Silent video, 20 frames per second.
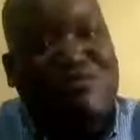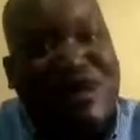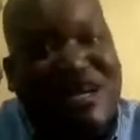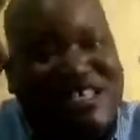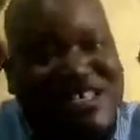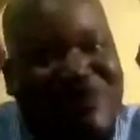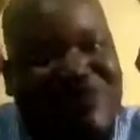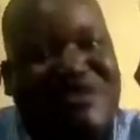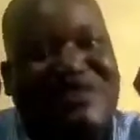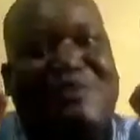
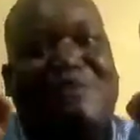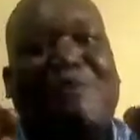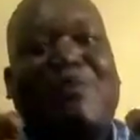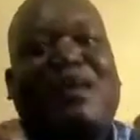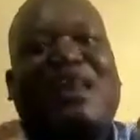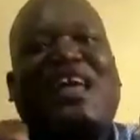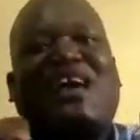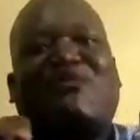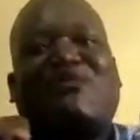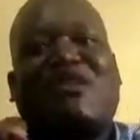matter what
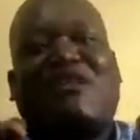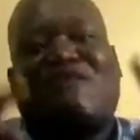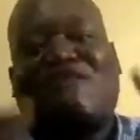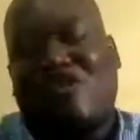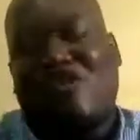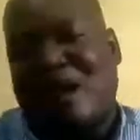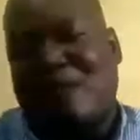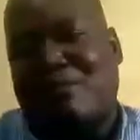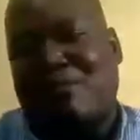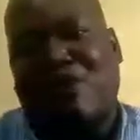plague will
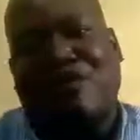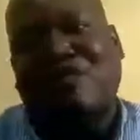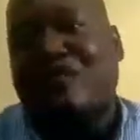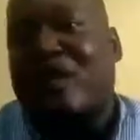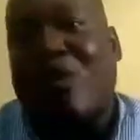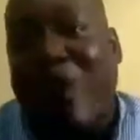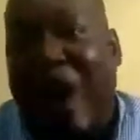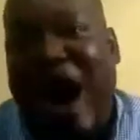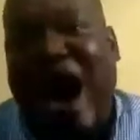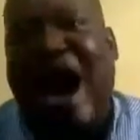fall upon
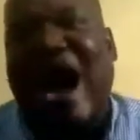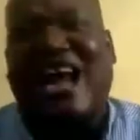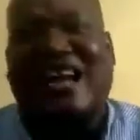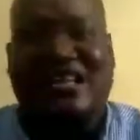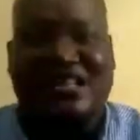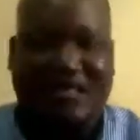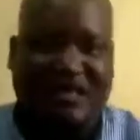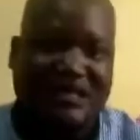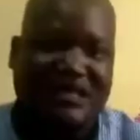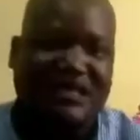the
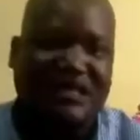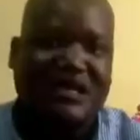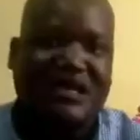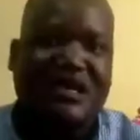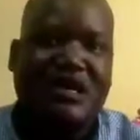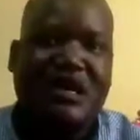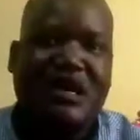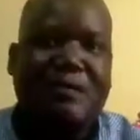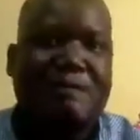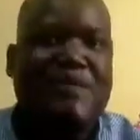world.
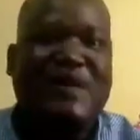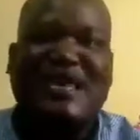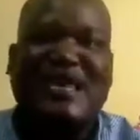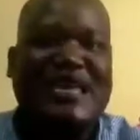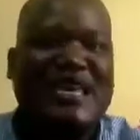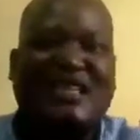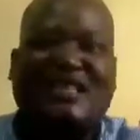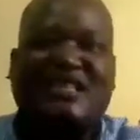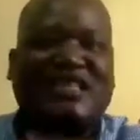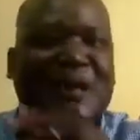Be
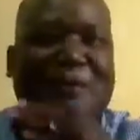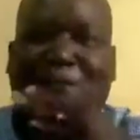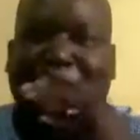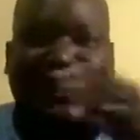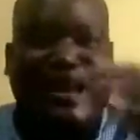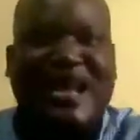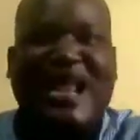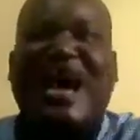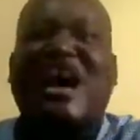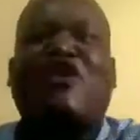it the
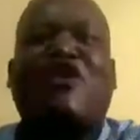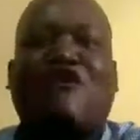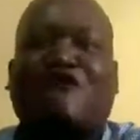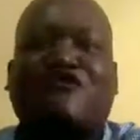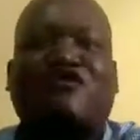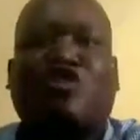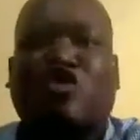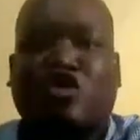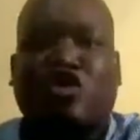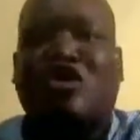plague
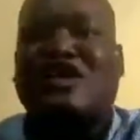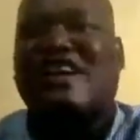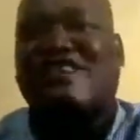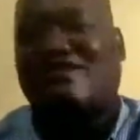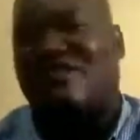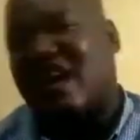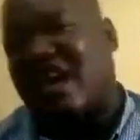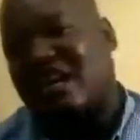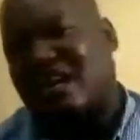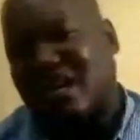of
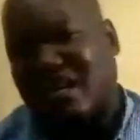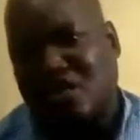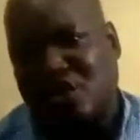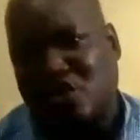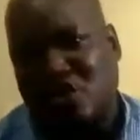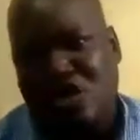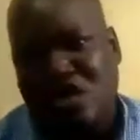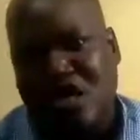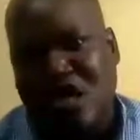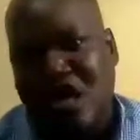
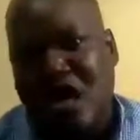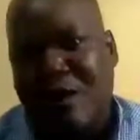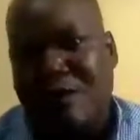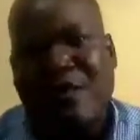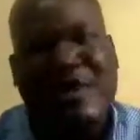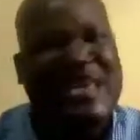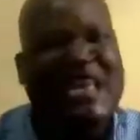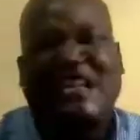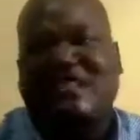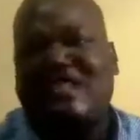coronavirus,
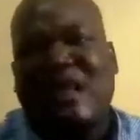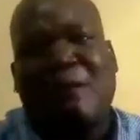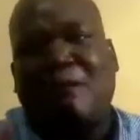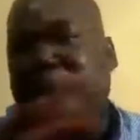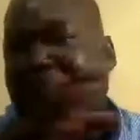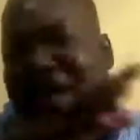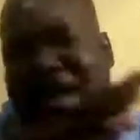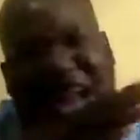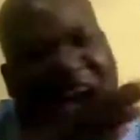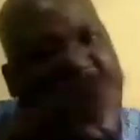be it the
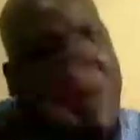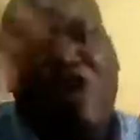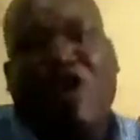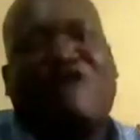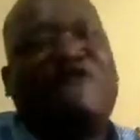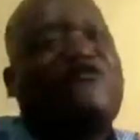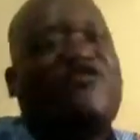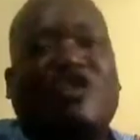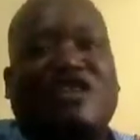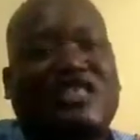plague
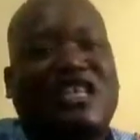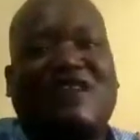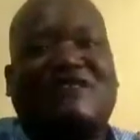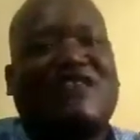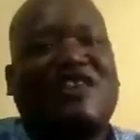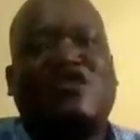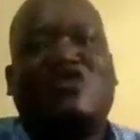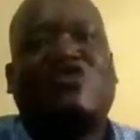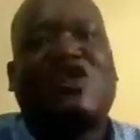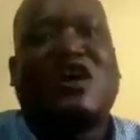of
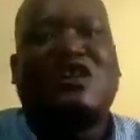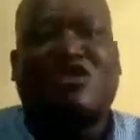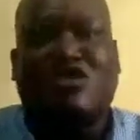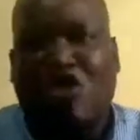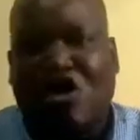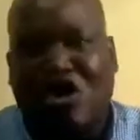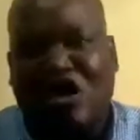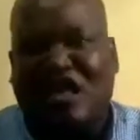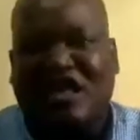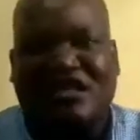whatever you can
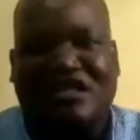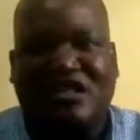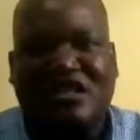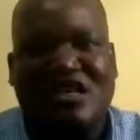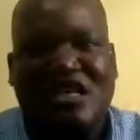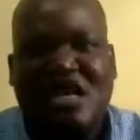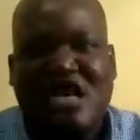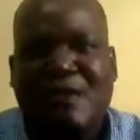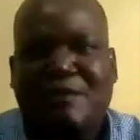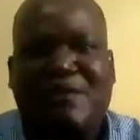call it,
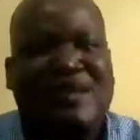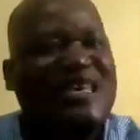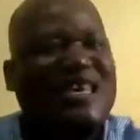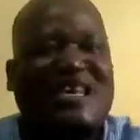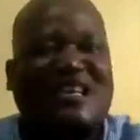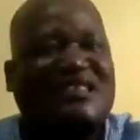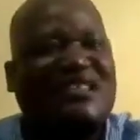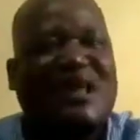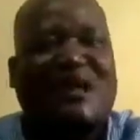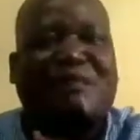be
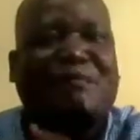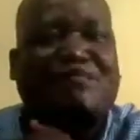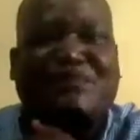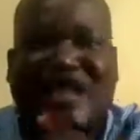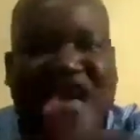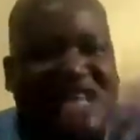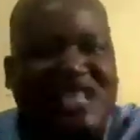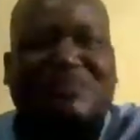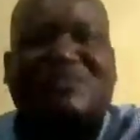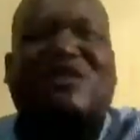it the
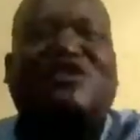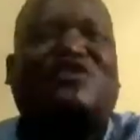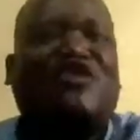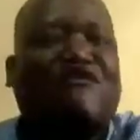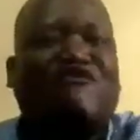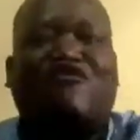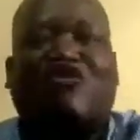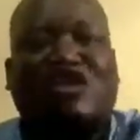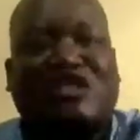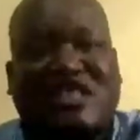judgment
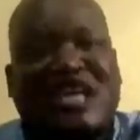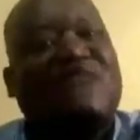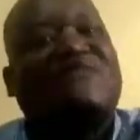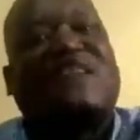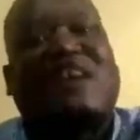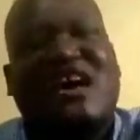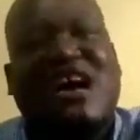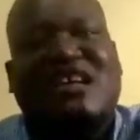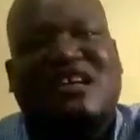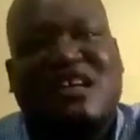of
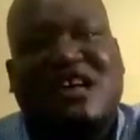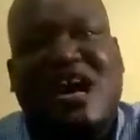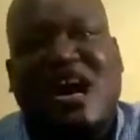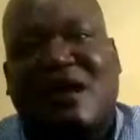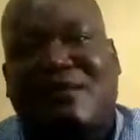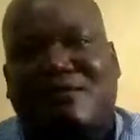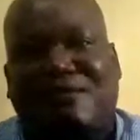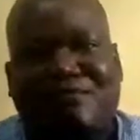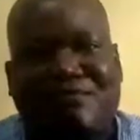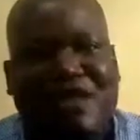whatever can
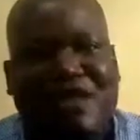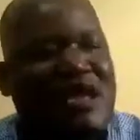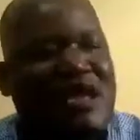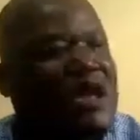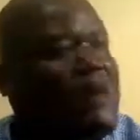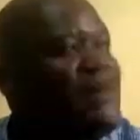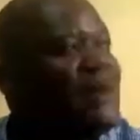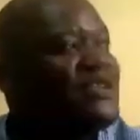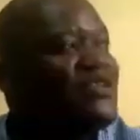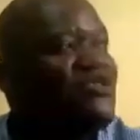come.
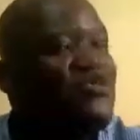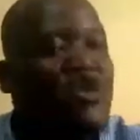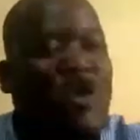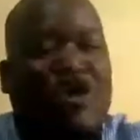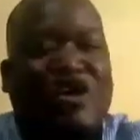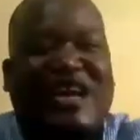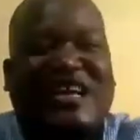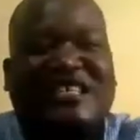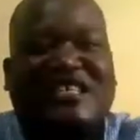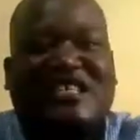But
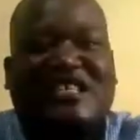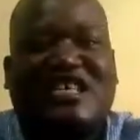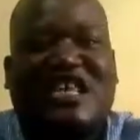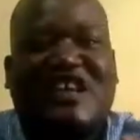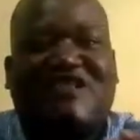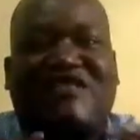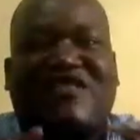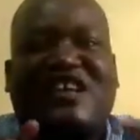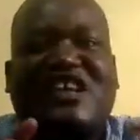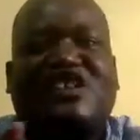God has
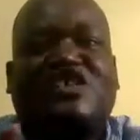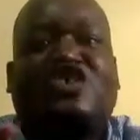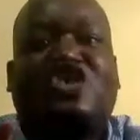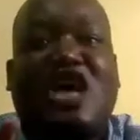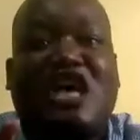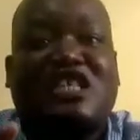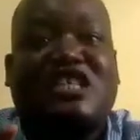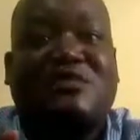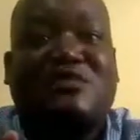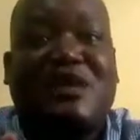given a
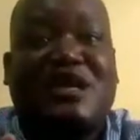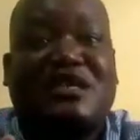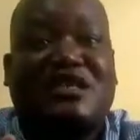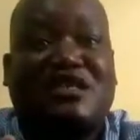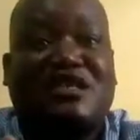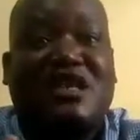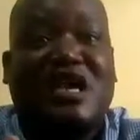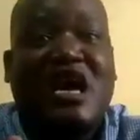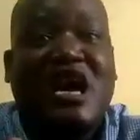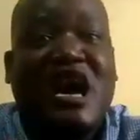
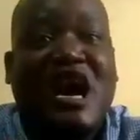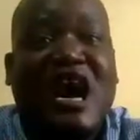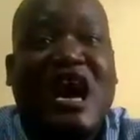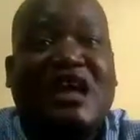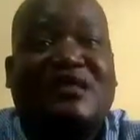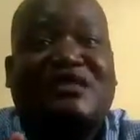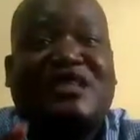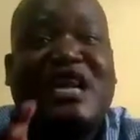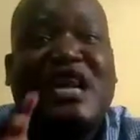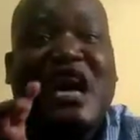judgment
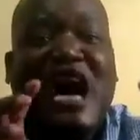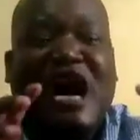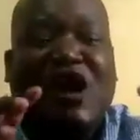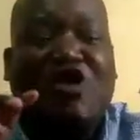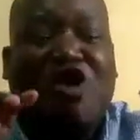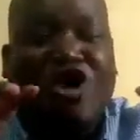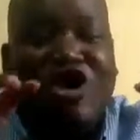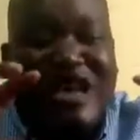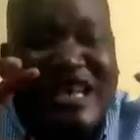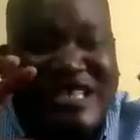uh,
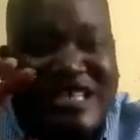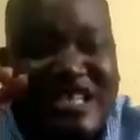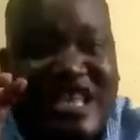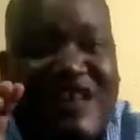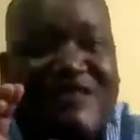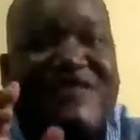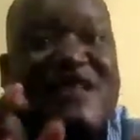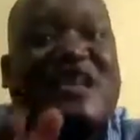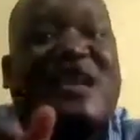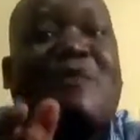God has
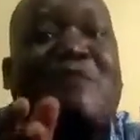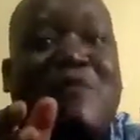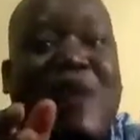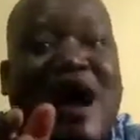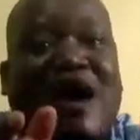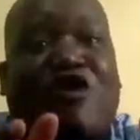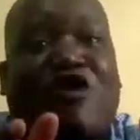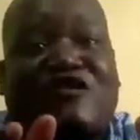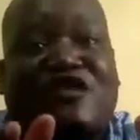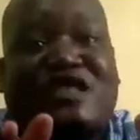given a
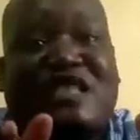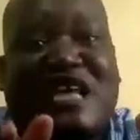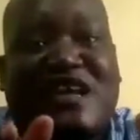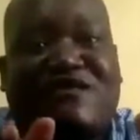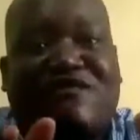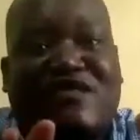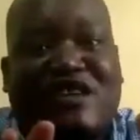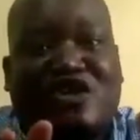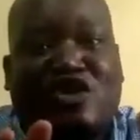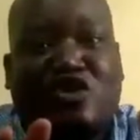mark of
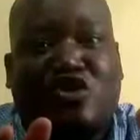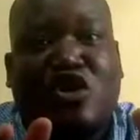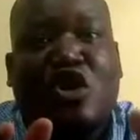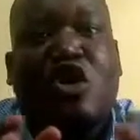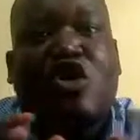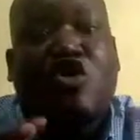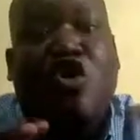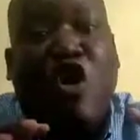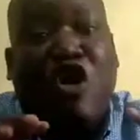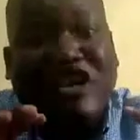salvation.
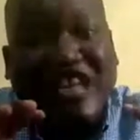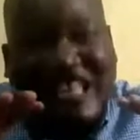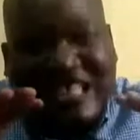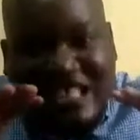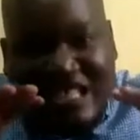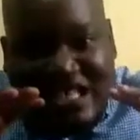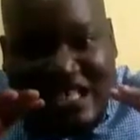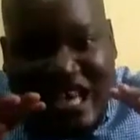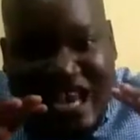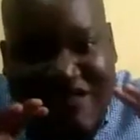God
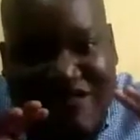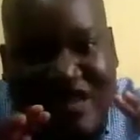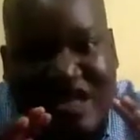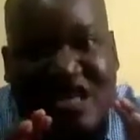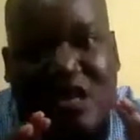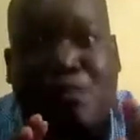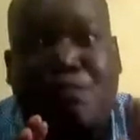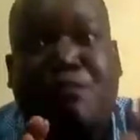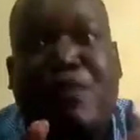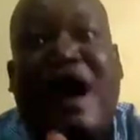has
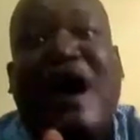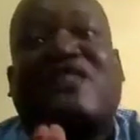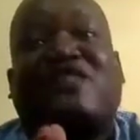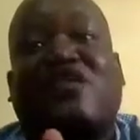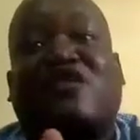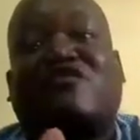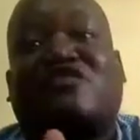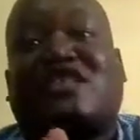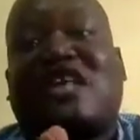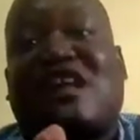given a
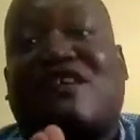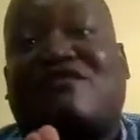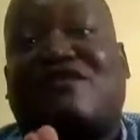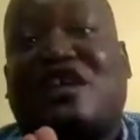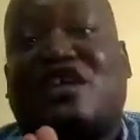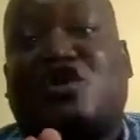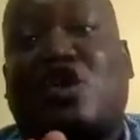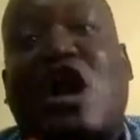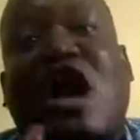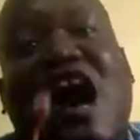path of
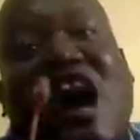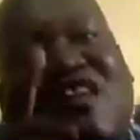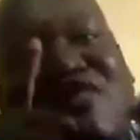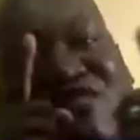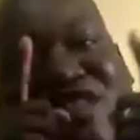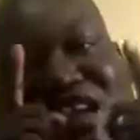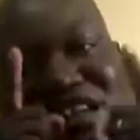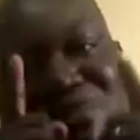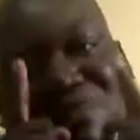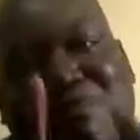salvation.
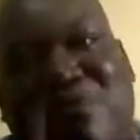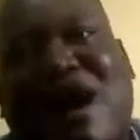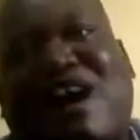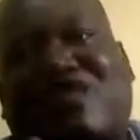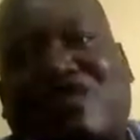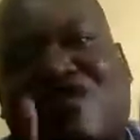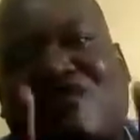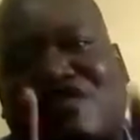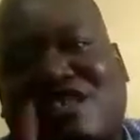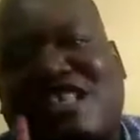And that
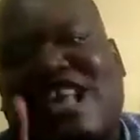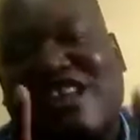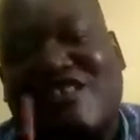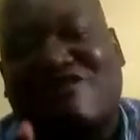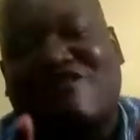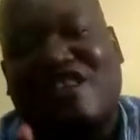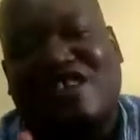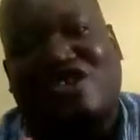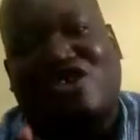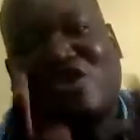path of
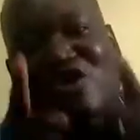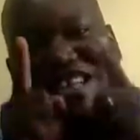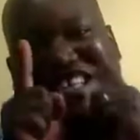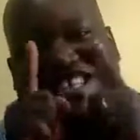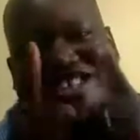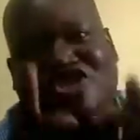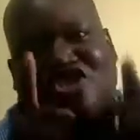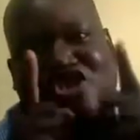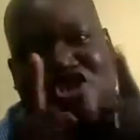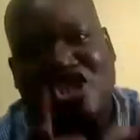salvation
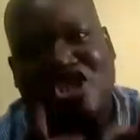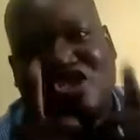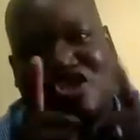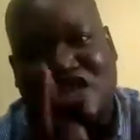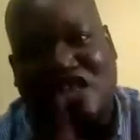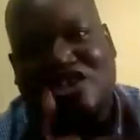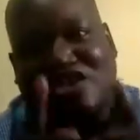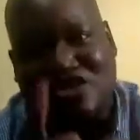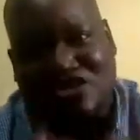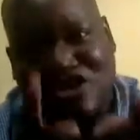is
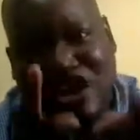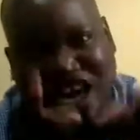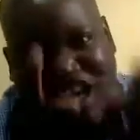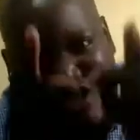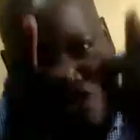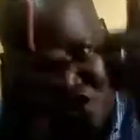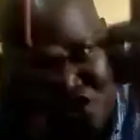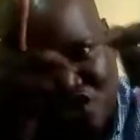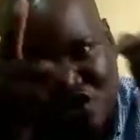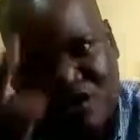Jesus
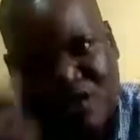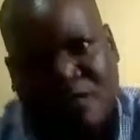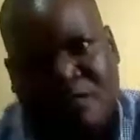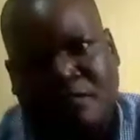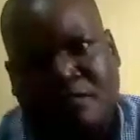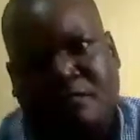Christ.